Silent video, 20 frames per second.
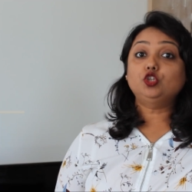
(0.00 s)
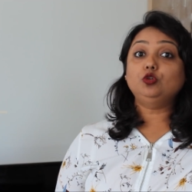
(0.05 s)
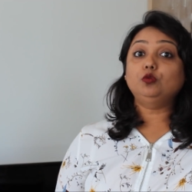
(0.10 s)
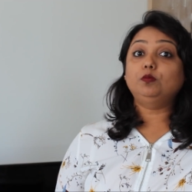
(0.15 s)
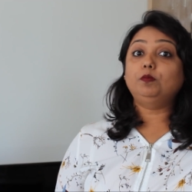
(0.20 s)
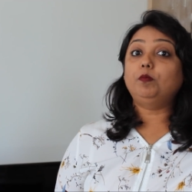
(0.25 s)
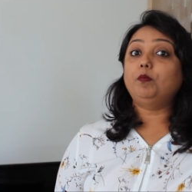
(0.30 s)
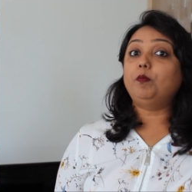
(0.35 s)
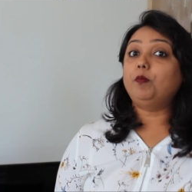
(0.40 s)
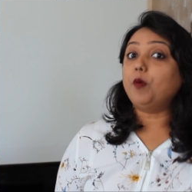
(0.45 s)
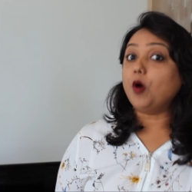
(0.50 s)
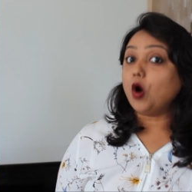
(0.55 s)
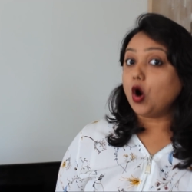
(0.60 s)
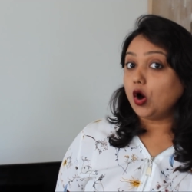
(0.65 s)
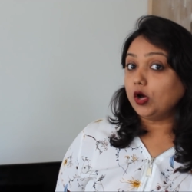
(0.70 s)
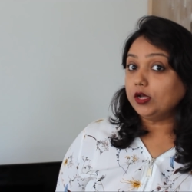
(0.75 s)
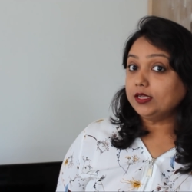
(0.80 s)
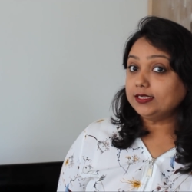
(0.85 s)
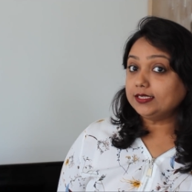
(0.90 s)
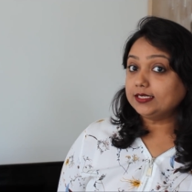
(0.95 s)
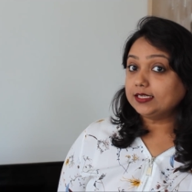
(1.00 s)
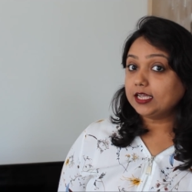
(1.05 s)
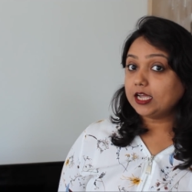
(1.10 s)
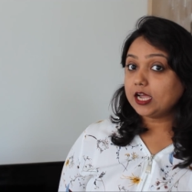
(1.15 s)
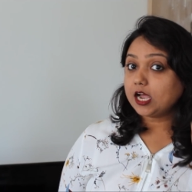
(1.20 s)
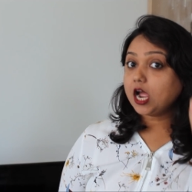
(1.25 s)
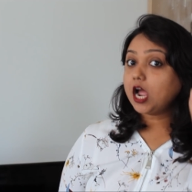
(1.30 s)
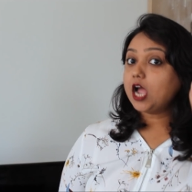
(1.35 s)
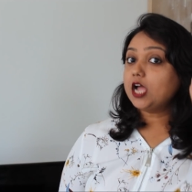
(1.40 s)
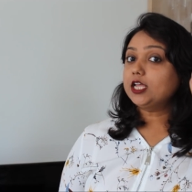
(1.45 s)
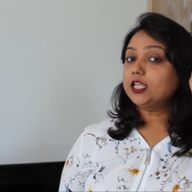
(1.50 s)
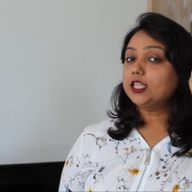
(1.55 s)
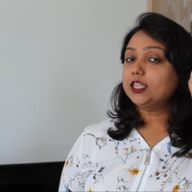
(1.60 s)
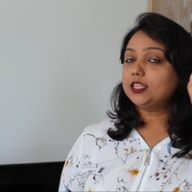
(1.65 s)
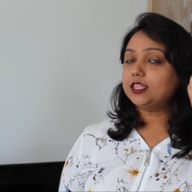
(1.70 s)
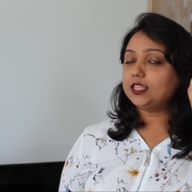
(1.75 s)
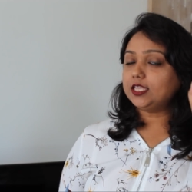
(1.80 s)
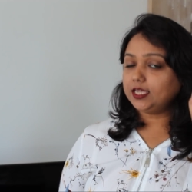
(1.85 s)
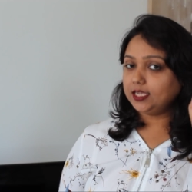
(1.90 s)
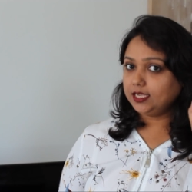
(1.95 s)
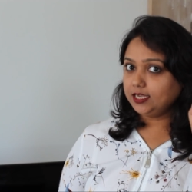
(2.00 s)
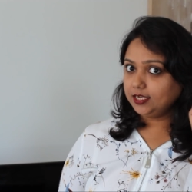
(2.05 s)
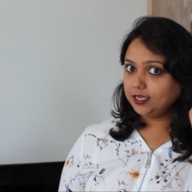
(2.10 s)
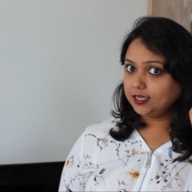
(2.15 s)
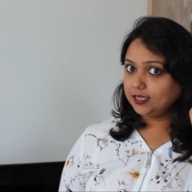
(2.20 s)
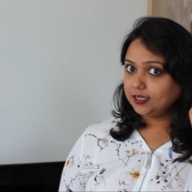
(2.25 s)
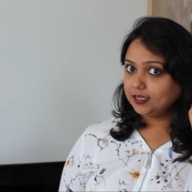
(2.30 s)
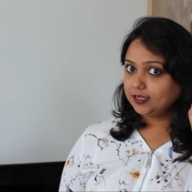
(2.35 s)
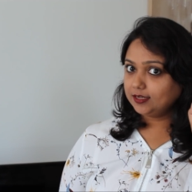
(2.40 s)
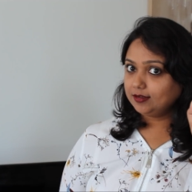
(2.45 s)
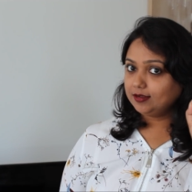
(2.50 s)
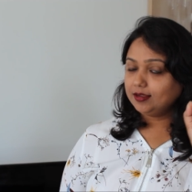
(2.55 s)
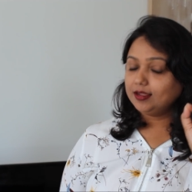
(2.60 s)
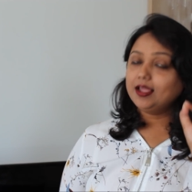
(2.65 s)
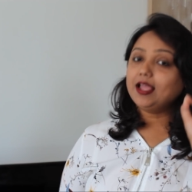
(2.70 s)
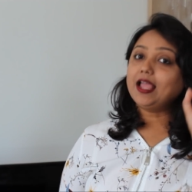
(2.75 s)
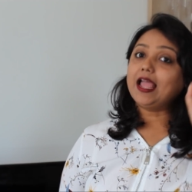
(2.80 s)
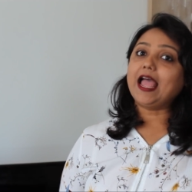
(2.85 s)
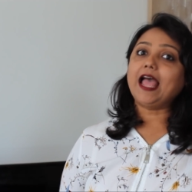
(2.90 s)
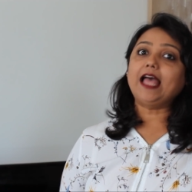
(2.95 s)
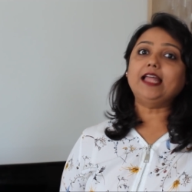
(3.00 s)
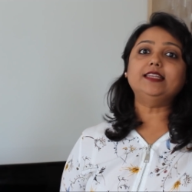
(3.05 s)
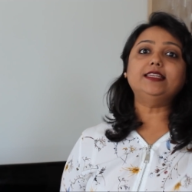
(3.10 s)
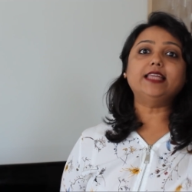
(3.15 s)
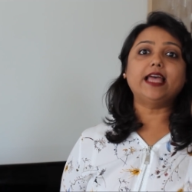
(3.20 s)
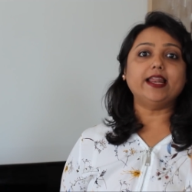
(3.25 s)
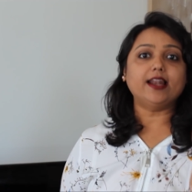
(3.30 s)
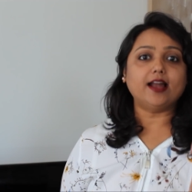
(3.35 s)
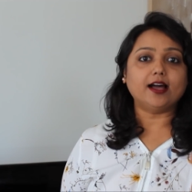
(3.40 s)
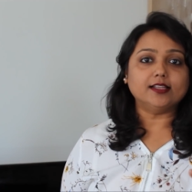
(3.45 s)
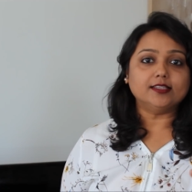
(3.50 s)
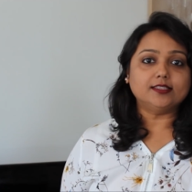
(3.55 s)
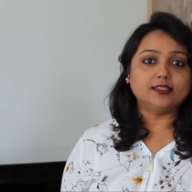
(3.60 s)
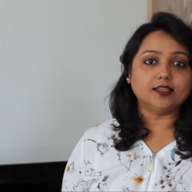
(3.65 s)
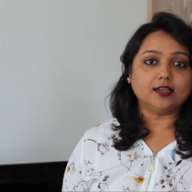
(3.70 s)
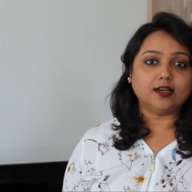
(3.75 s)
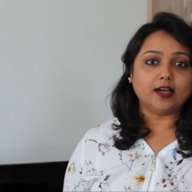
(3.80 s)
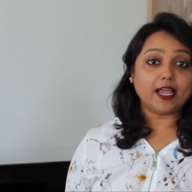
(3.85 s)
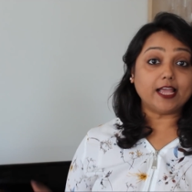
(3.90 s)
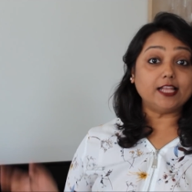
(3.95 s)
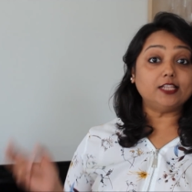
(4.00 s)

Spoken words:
to pause, think, and then answer.